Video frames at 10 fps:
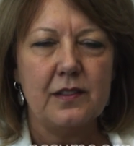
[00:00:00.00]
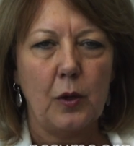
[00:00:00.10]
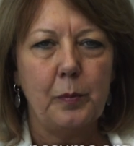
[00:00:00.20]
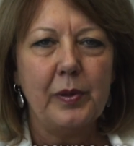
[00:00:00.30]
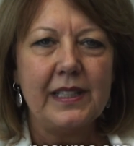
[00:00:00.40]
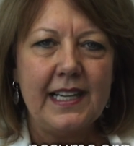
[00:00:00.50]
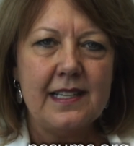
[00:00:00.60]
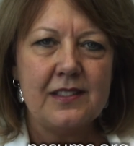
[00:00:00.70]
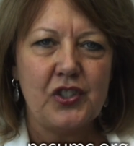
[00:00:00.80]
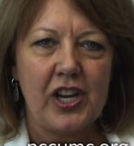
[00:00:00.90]
so
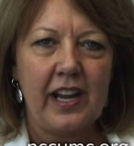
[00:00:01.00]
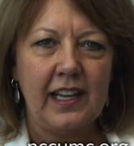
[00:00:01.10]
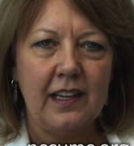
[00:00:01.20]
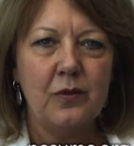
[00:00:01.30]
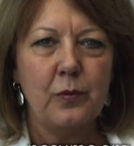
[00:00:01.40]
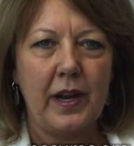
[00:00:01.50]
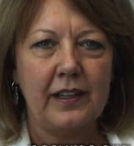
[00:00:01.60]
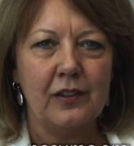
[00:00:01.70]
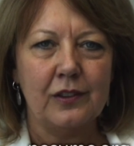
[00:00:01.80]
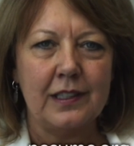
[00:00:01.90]
please check in
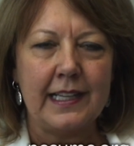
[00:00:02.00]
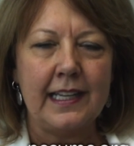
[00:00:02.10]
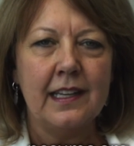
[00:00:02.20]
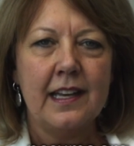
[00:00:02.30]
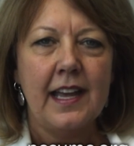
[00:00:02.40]
regularly.